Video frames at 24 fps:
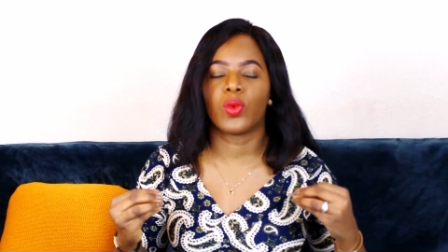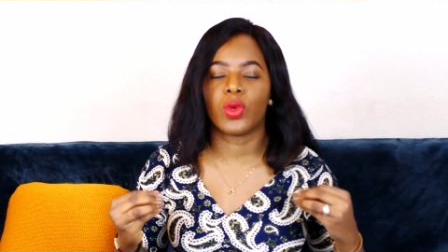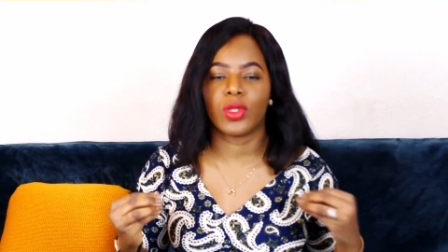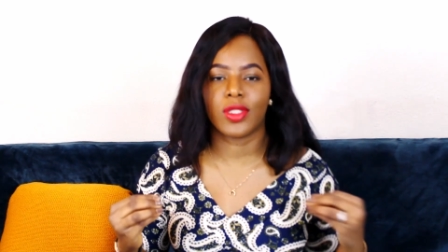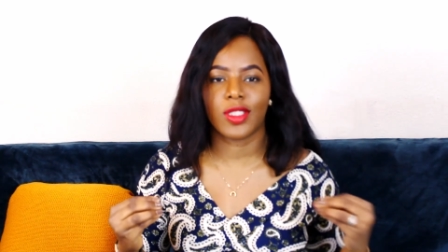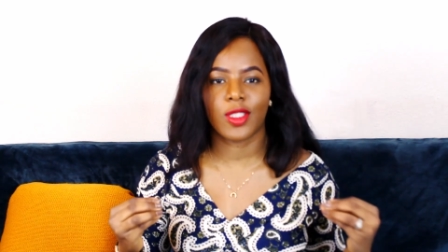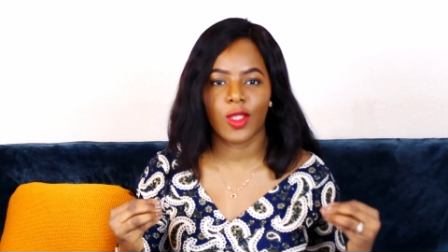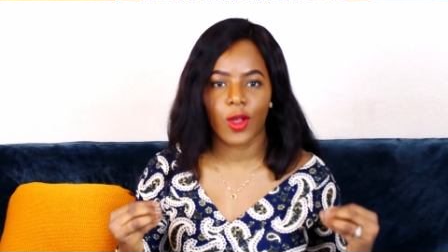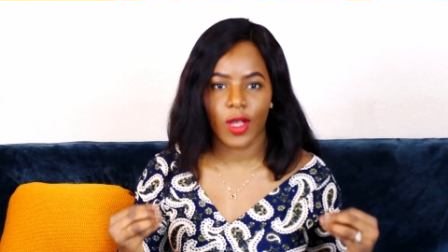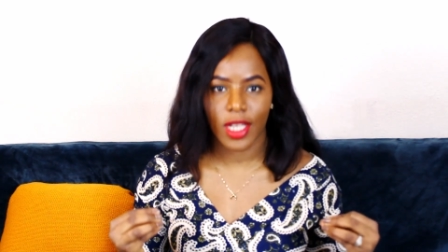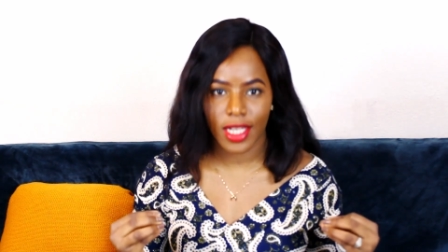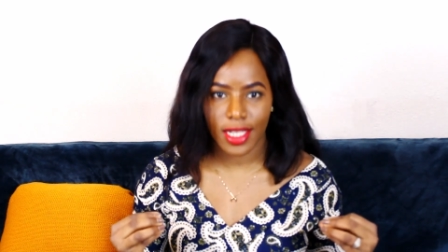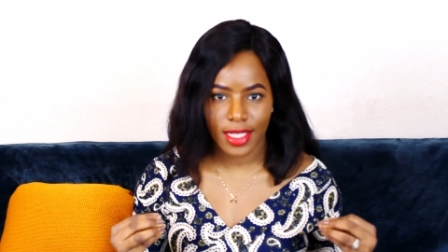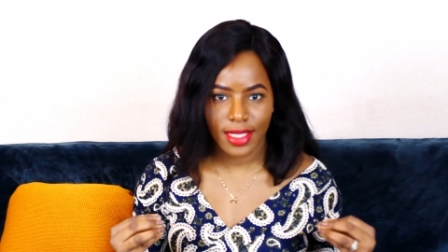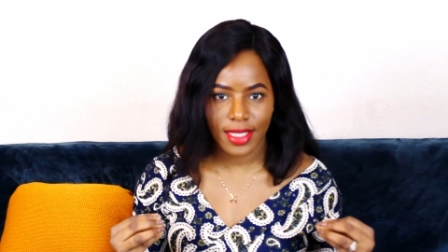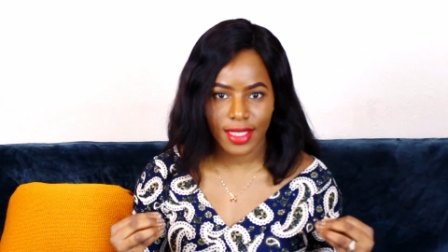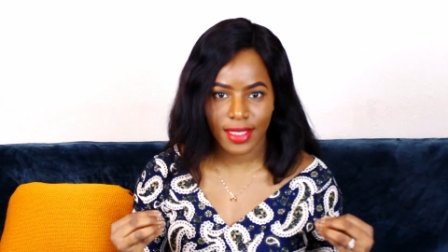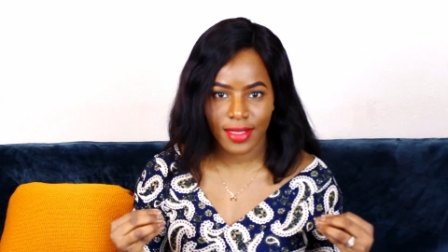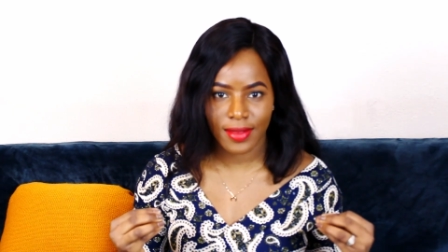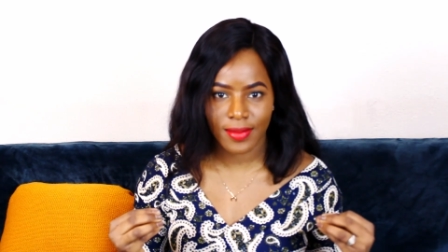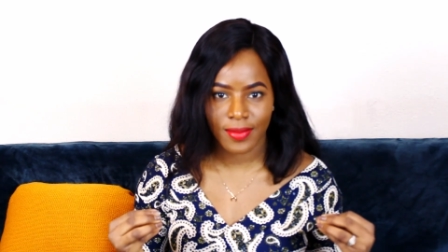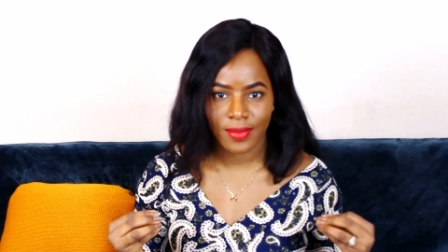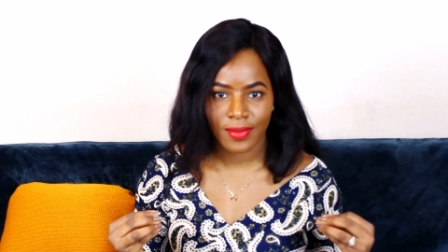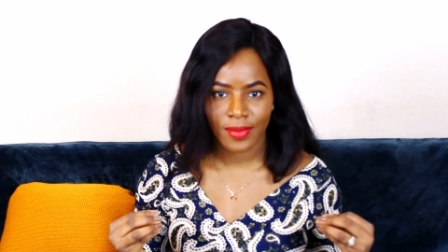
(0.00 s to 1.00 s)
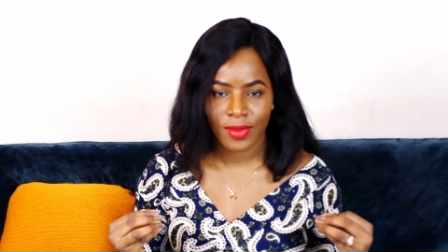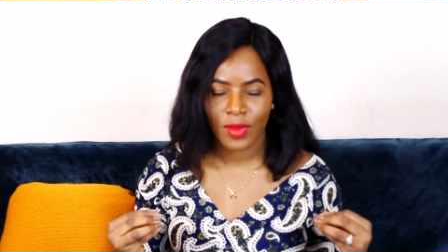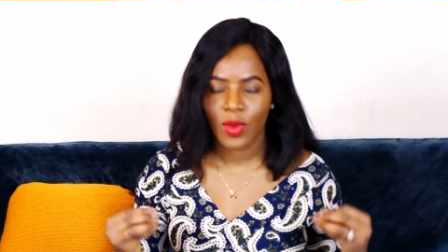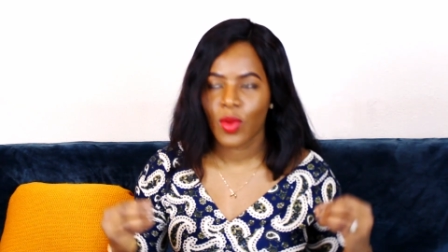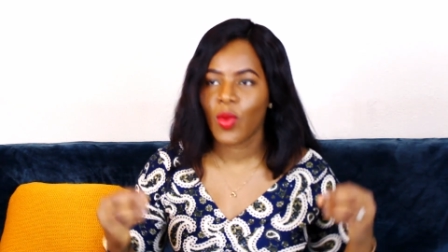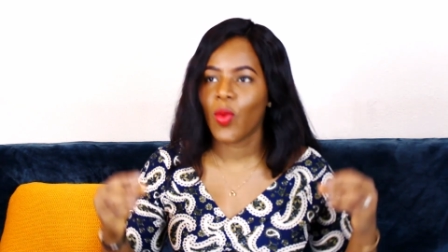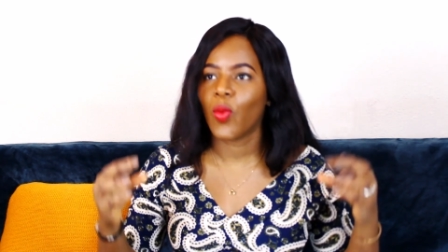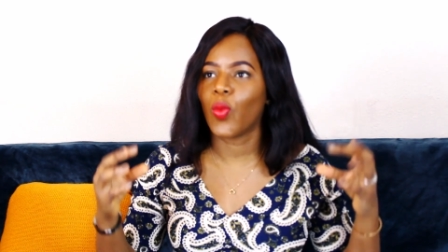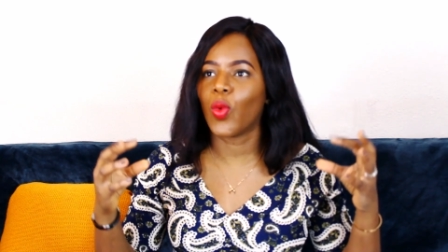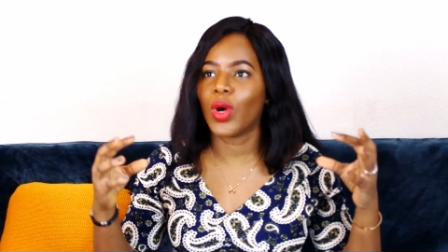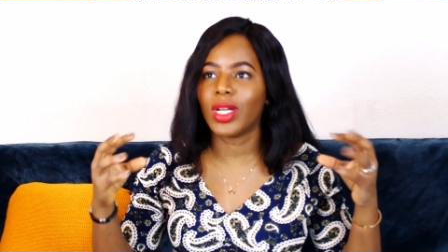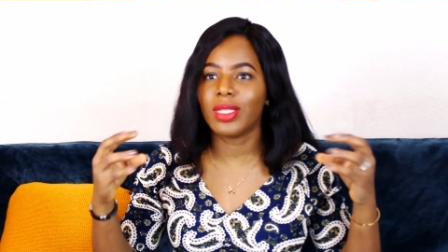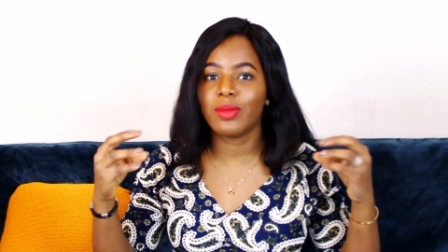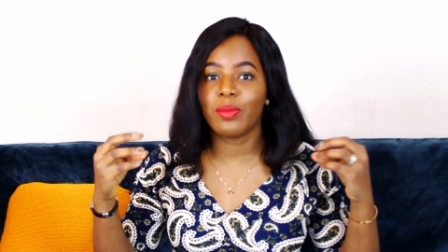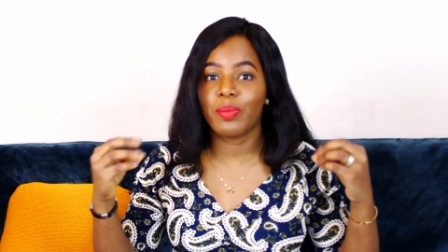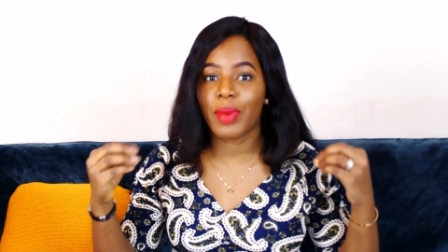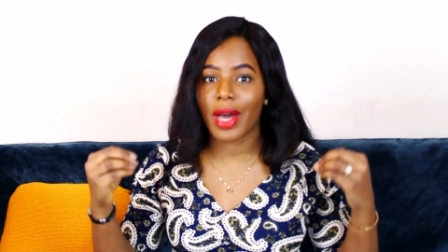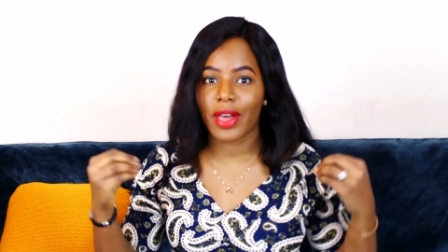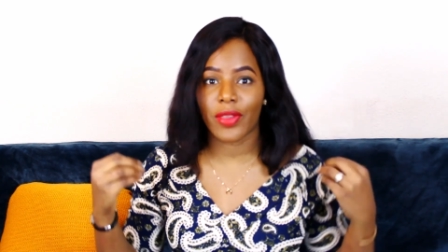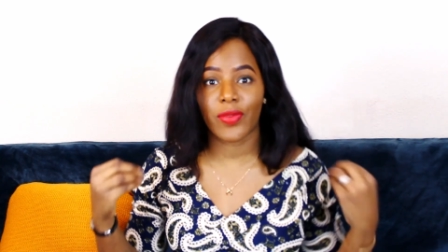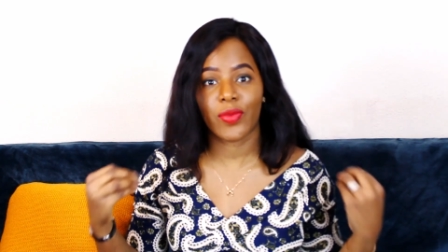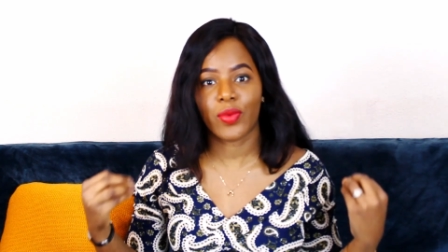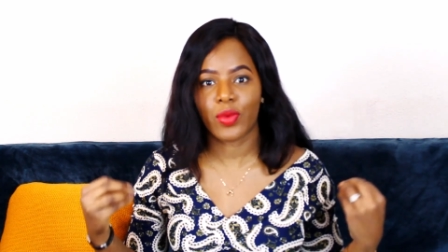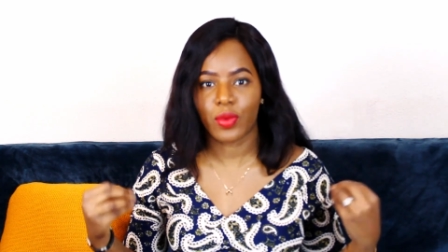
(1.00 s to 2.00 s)
one toilet, one
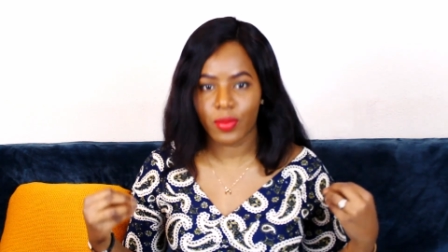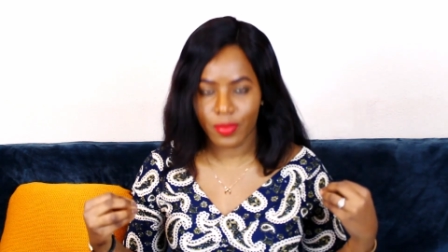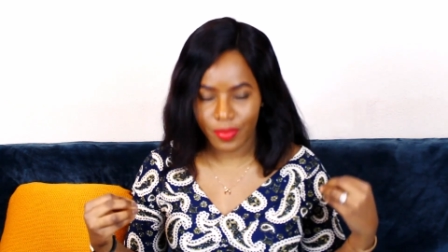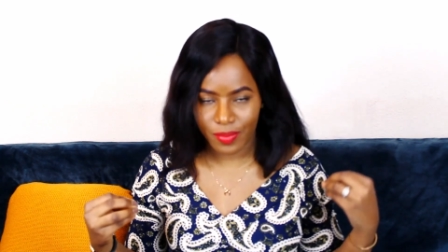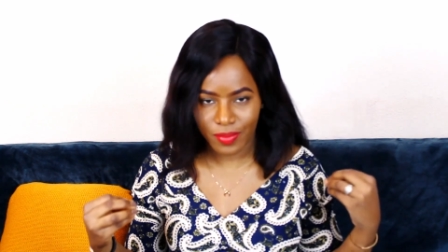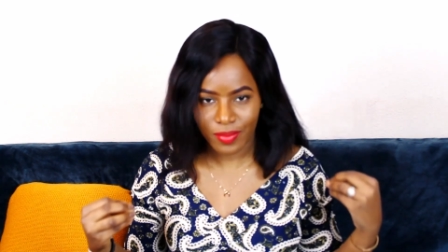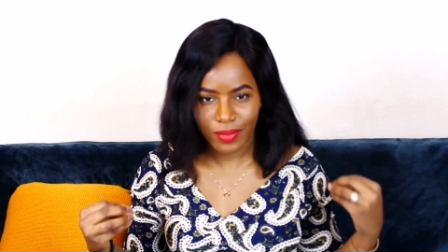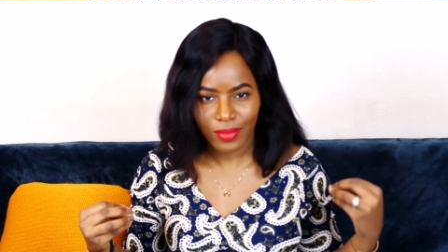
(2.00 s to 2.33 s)
bathroom.